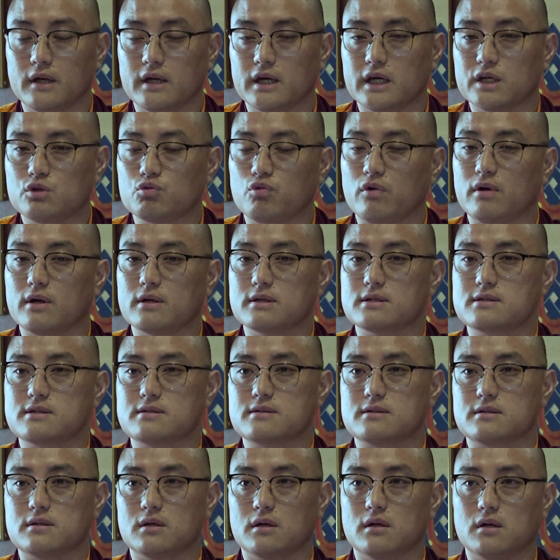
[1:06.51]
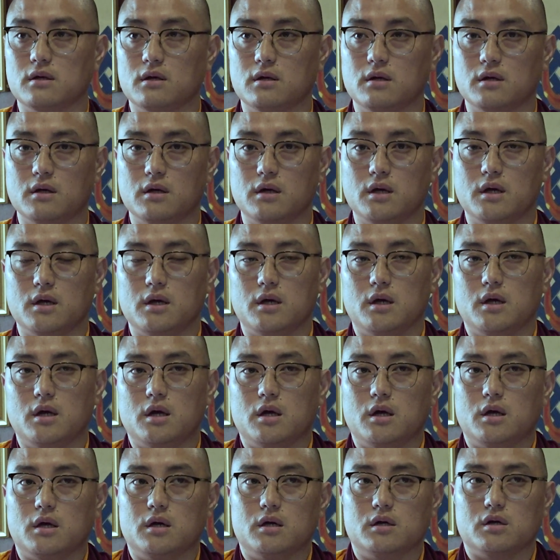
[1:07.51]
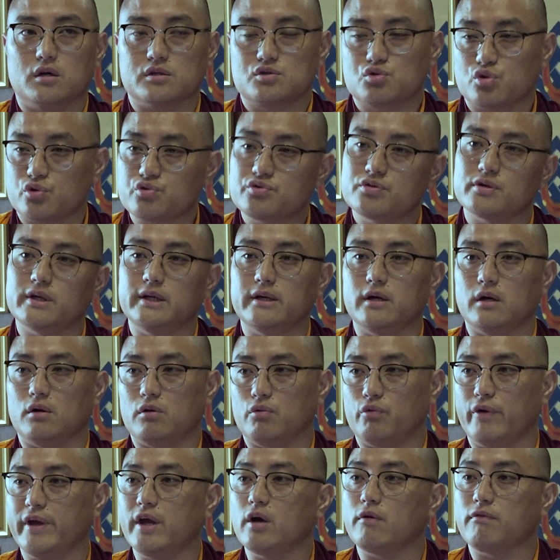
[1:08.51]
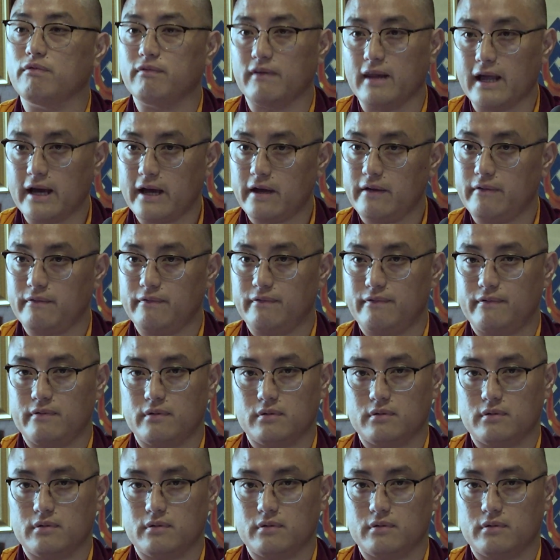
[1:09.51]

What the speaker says: It was totally a way of life